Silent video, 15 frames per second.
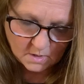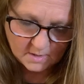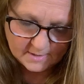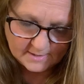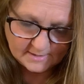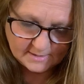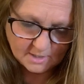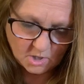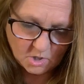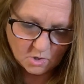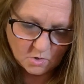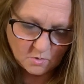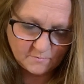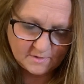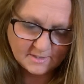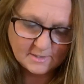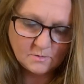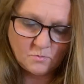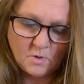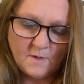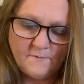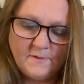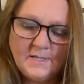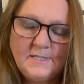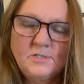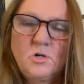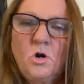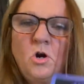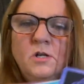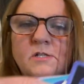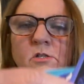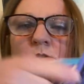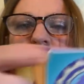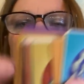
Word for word: So this is what these cards look